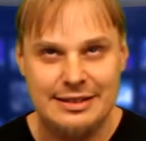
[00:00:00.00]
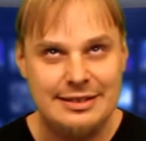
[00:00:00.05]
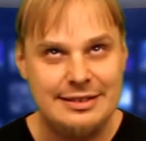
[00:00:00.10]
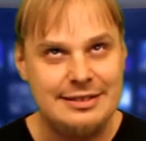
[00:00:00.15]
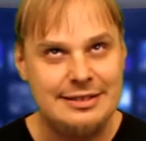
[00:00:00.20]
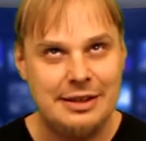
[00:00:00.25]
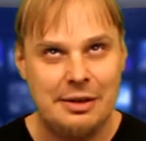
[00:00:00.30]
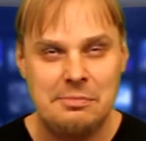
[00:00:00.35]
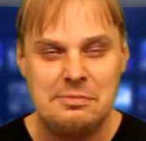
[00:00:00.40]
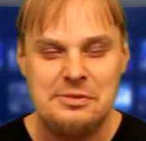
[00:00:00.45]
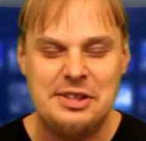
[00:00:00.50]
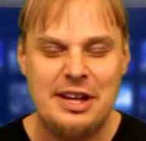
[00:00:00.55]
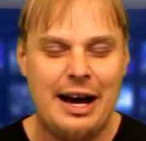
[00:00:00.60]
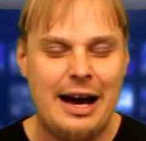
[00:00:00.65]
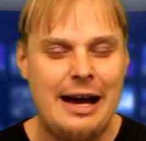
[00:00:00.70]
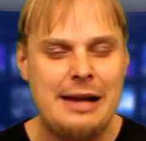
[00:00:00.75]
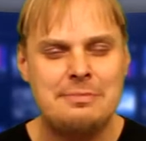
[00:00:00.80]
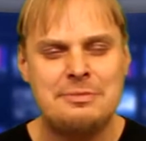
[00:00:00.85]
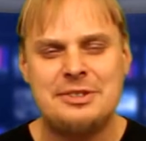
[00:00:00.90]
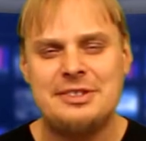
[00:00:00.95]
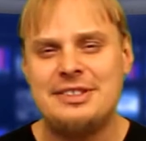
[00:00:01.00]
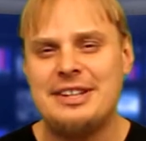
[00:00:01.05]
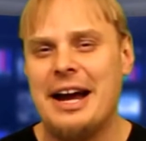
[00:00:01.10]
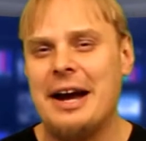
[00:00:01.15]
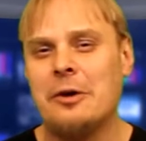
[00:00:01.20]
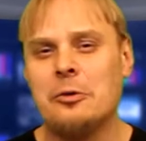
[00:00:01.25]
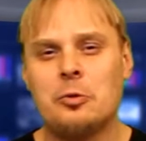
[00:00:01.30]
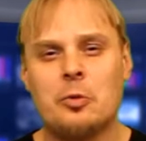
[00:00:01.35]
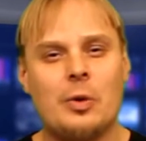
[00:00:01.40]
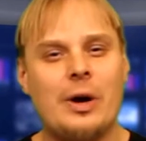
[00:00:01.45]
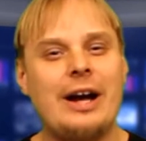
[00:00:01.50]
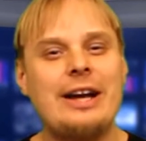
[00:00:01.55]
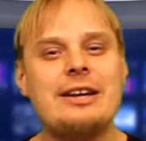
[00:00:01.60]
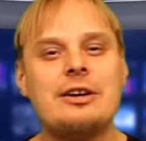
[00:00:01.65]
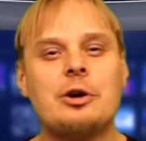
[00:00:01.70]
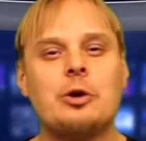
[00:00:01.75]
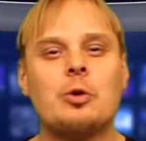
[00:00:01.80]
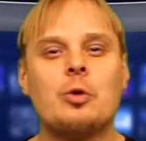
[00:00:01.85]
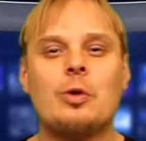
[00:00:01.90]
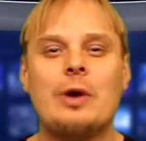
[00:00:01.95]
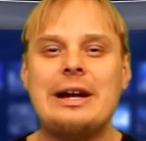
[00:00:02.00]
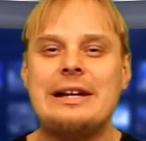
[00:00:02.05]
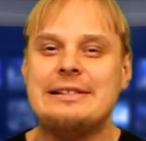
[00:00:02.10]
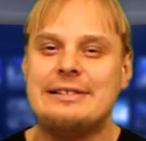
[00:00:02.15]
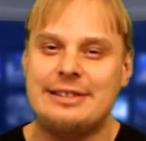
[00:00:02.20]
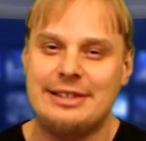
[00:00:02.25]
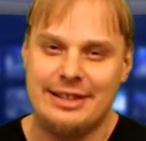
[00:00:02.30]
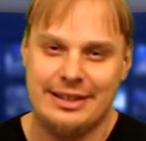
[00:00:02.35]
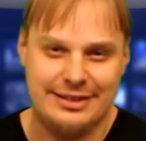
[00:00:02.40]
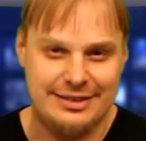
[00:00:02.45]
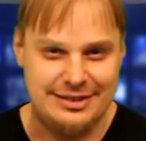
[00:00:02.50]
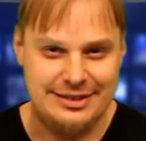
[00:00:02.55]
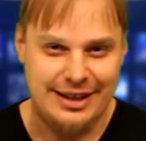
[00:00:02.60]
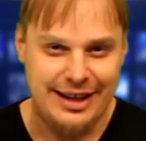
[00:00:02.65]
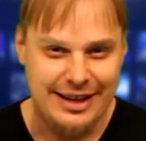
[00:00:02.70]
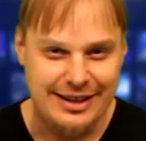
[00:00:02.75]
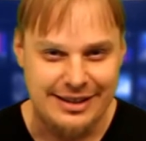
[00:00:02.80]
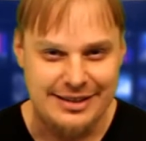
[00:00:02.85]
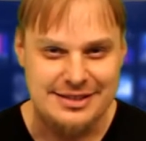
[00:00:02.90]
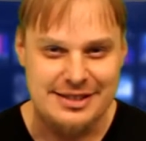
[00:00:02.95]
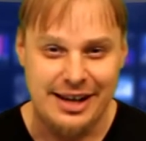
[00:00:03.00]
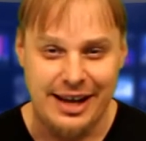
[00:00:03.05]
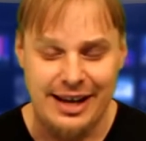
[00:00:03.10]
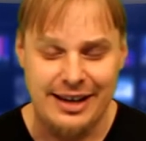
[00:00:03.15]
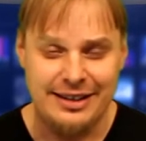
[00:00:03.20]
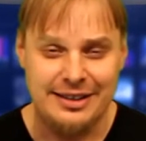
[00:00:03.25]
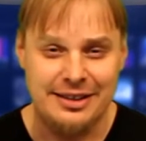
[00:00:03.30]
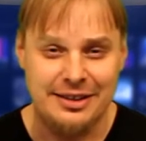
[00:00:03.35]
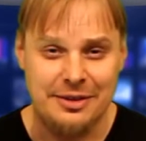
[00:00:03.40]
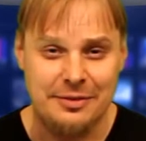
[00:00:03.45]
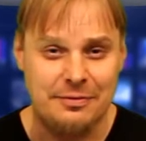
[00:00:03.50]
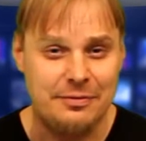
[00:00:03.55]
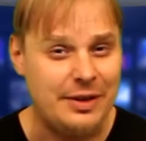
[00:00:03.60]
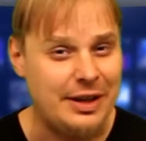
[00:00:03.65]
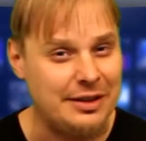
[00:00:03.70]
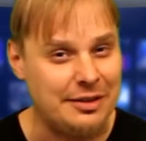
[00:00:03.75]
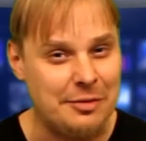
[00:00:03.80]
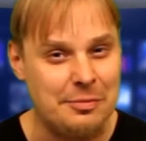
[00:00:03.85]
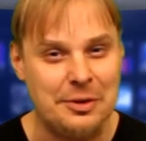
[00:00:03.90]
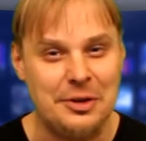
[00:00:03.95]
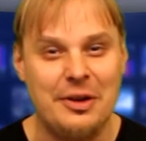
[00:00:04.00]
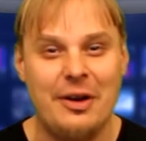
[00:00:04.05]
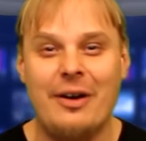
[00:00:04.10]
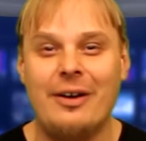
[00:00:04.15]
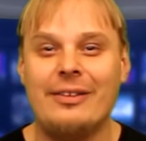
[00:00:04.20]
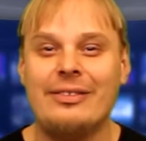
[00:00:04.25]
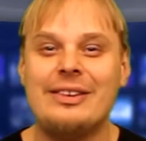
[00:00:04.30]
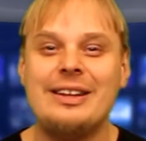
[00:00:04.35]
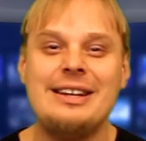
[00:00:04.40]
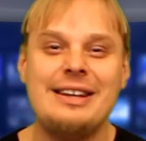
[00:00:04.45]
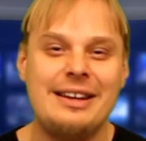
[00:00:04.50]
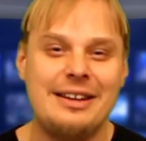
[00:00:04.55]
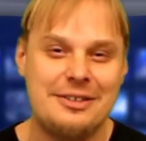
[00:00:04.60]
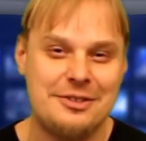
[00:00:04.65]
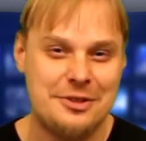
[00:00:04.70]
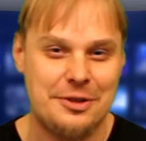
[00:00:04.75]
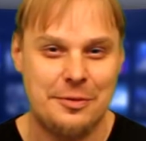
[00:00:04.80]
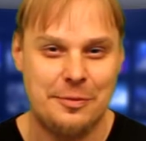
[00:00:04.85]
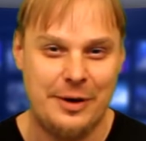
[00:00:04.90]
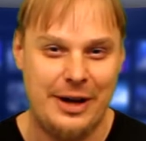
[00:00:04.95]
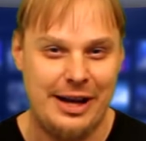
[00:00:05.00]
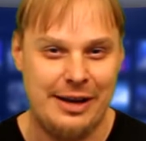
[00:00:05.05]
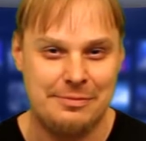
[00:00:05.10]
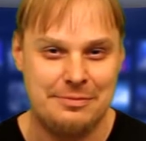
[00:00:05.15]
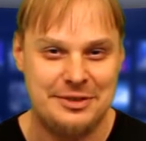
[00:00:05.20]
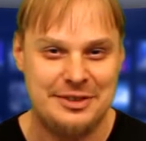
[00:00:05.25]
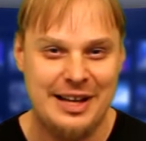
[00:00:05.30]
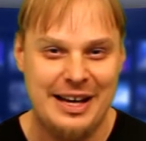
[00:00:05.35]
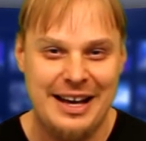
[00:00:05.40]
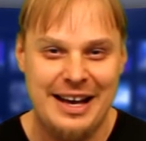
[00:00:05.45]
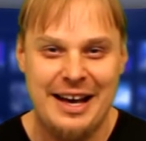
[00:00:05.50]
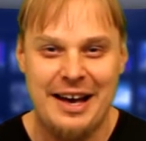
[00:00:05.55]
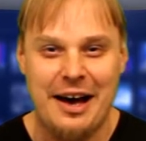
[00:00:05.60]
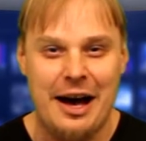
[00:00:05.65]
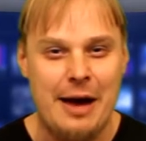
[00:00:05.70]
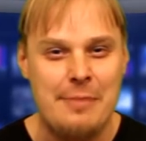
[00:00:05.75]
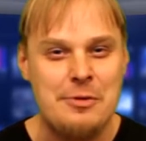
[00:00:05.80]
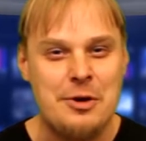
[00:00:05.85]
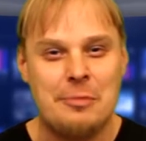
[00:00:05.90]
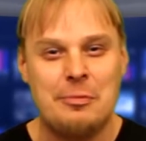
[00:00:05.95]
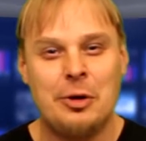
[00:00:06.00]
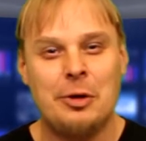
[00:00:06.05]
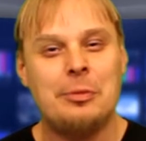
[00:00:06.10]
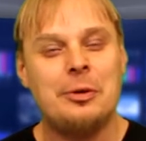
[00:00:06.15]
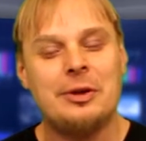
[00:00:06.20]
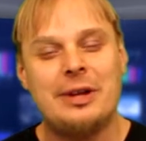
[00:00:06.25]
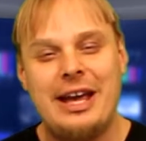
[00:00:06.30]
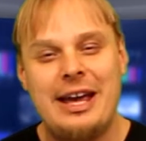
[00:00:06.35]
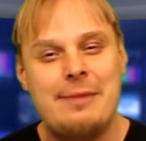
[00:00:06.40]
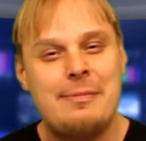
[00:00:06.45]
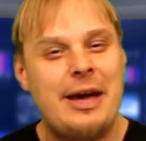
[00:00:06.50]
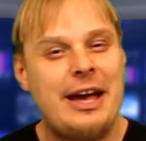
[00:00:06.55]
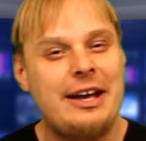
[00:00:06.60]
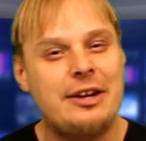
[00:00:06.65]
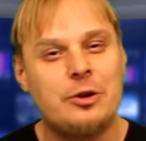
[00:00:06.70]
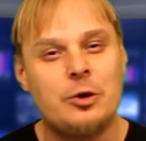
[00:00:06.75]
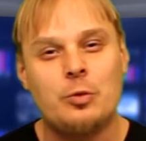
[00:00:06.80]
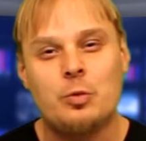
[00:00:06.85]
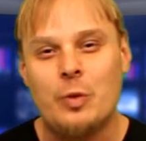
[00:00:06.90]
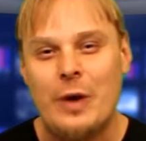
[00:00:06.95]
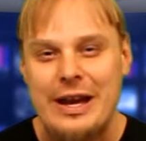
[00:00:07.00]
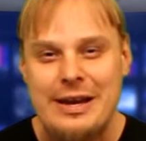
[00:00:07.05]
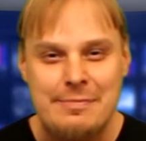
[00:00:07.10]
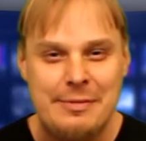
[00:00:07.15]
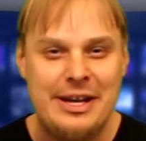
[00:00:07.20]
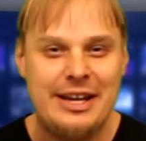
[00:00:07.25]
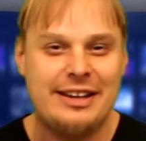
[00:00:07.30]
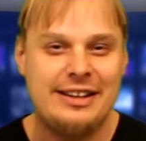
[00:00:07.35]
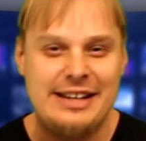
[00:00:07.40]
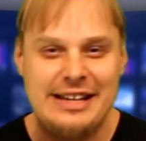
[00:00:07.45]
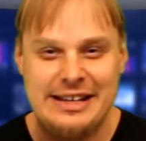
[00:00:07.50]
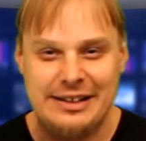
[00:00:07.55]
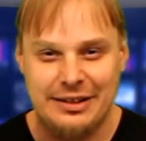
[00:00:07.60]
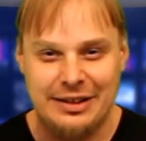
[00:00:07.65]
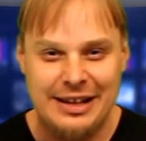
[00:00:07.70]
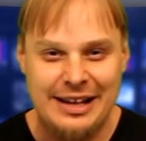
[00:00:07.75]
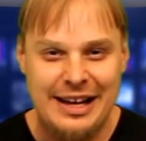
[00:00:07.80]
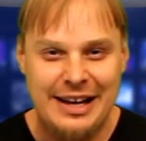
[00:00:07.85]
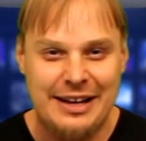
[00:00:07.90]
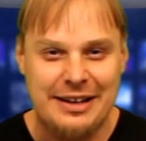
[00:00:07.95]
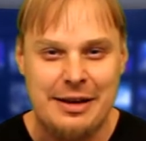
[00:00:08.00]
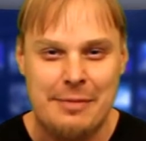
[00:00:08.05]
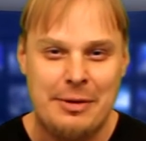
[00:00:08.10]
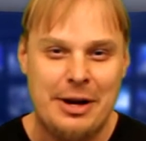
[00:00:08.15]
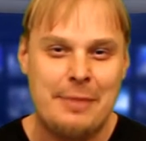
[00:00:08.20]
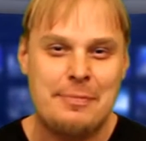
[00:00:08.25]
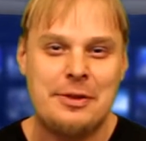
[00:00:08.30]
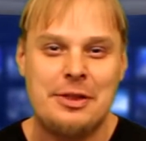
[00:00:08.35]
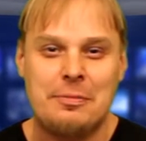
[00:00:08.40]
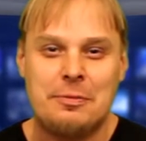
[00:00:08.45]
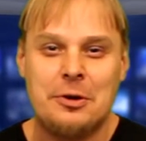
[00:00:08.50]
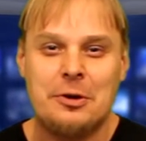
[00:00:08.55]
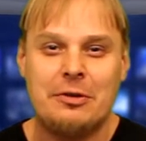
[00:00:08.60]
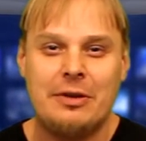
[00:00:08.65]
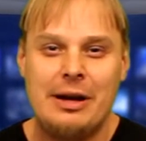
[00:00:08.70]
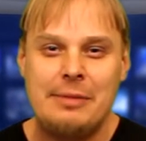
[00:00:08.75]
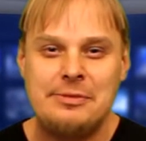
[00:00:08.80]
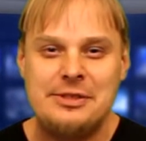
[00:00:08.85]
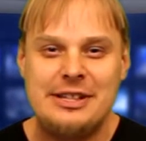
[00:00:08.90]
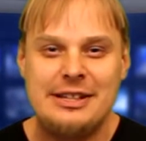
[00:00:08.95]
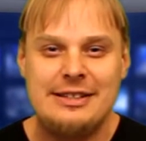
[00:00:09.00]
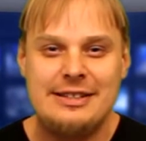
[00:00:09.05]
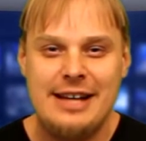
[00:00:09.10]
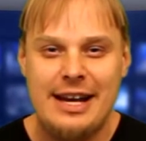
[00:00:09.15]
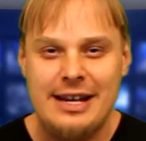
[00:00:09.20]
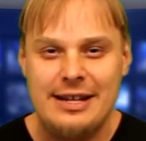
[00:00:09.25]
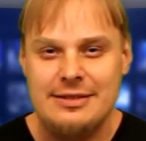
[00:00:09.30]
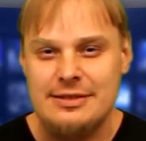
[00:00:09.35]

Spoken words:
and sometimes downright craziest side of tech available on the interwebs. I'm your mobile game hater, Ray McNeal. Coming up in the program today,